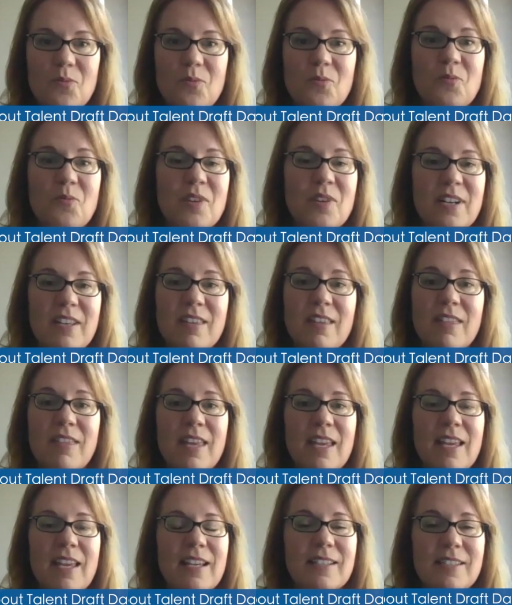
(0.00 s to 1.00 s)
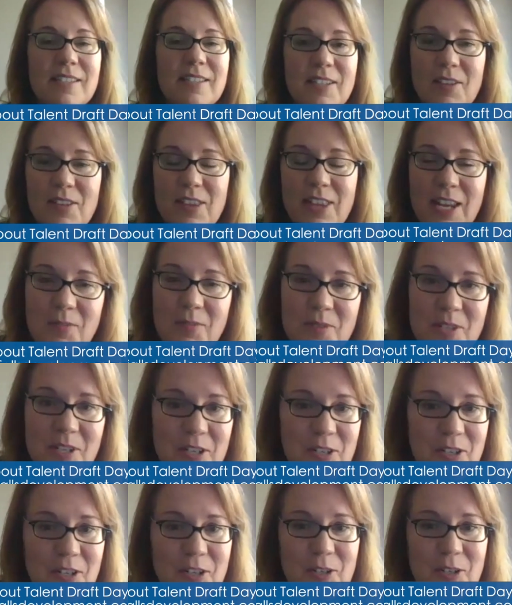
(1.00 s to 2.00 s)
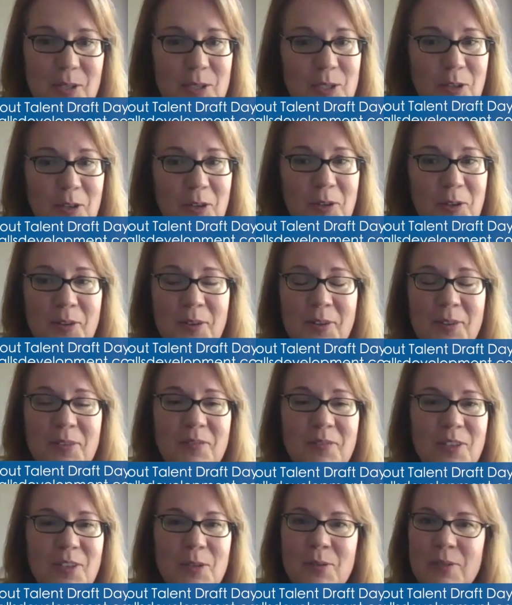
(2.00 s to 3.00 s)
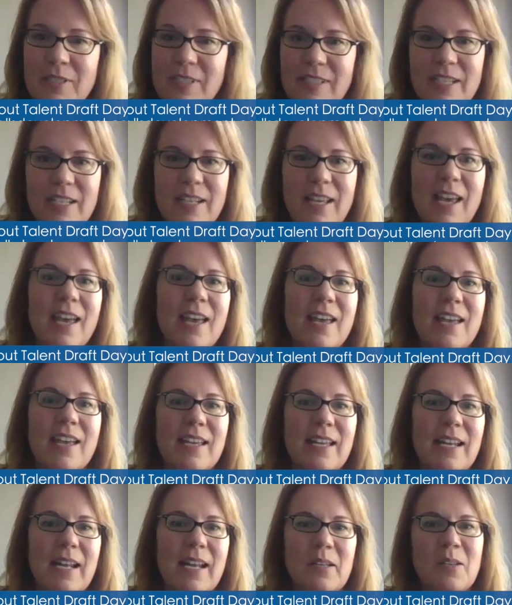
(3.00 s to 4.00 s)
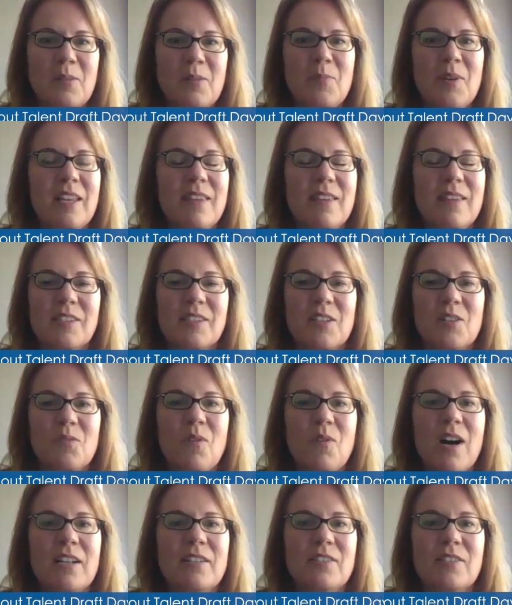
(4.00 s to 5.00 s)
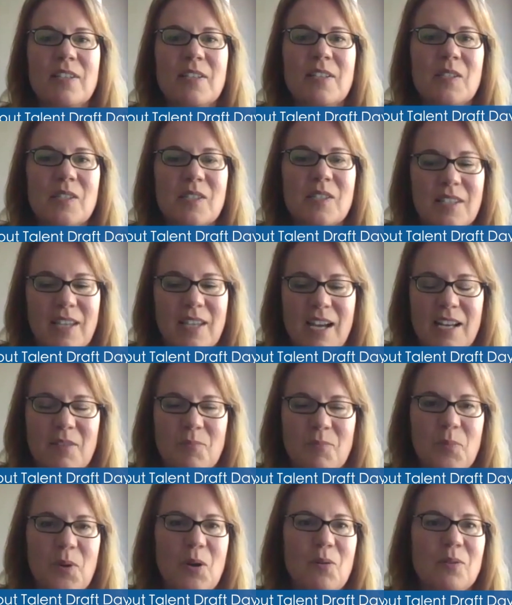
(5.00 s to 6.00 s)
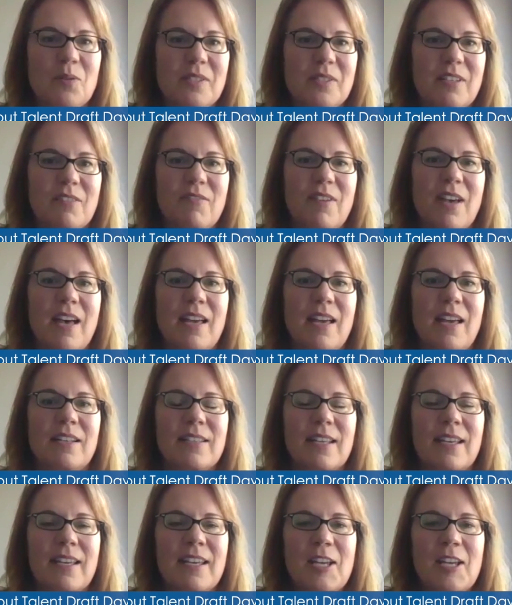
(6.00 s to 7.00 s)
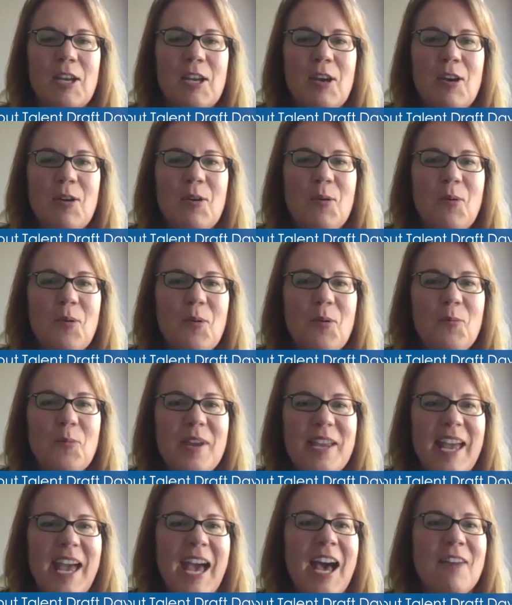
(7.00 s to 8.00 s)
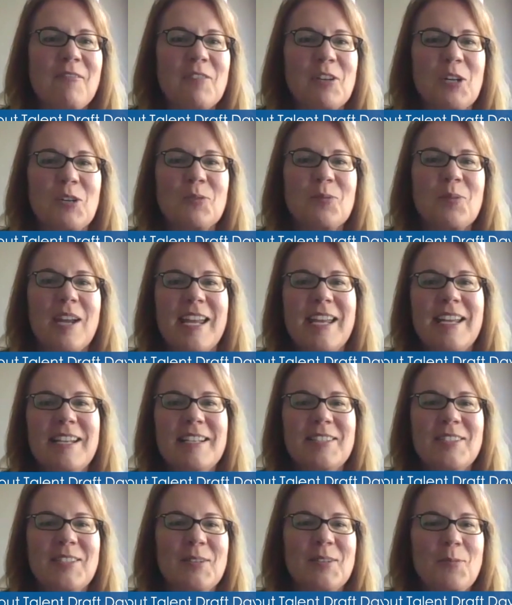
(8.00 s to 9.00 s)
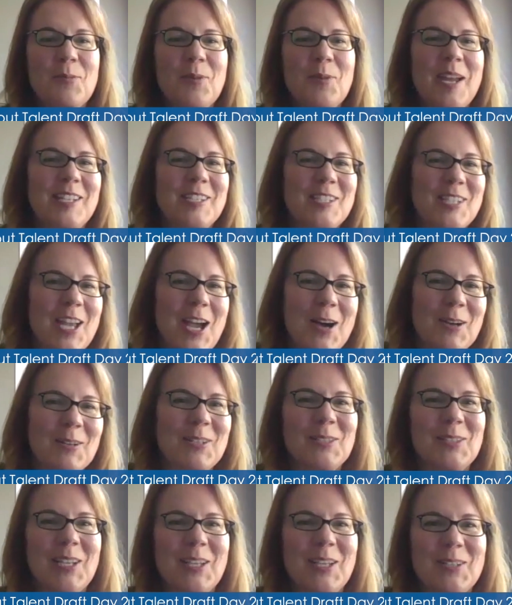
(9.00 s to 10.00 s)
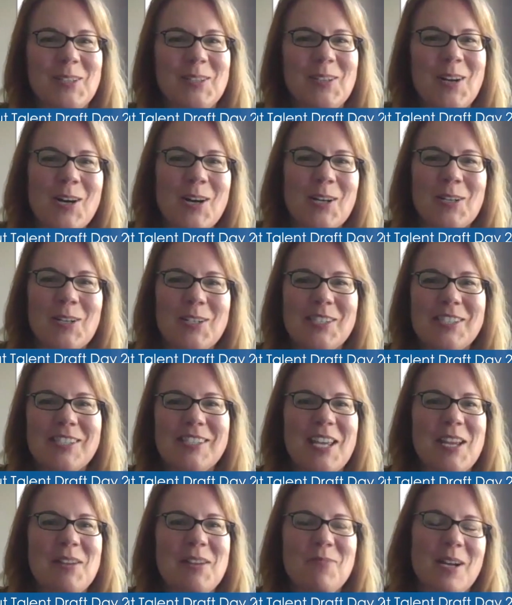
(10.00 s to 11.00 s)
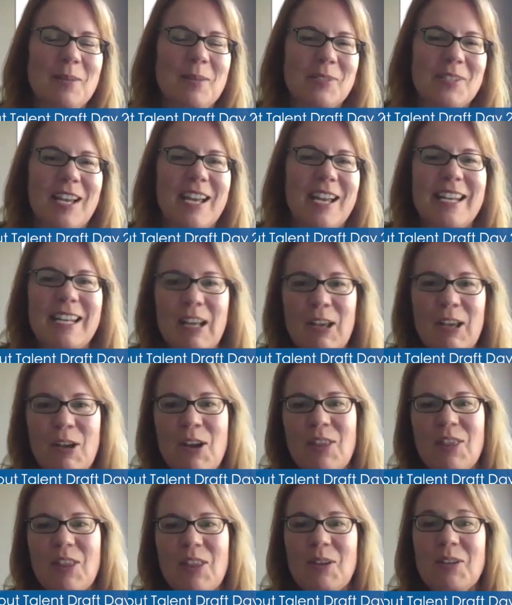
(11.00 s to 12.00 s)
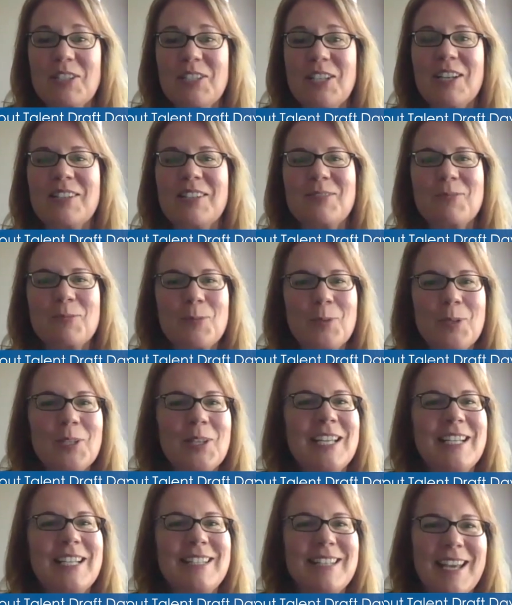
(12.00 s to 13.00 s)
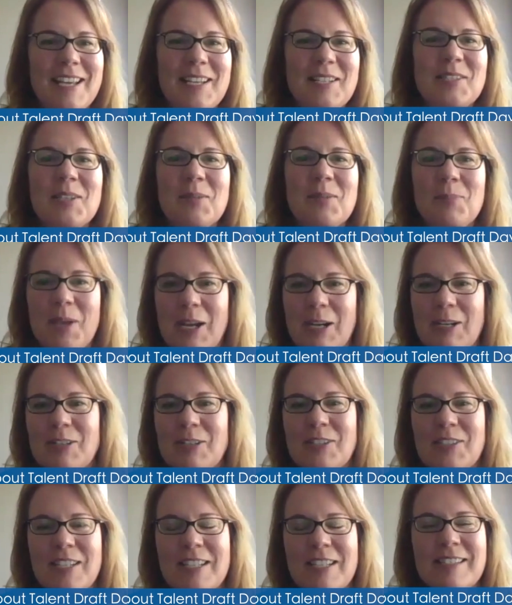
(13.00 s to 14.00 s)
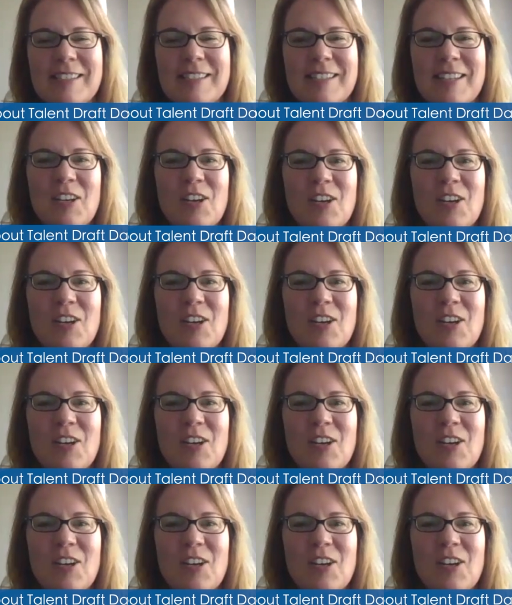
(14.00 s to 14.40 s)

one of the things that I want to encourage all the viewers today, and anybody that's going to watch this kind of post-event, we have a great wage calculator on our state website that does really nice comparisons.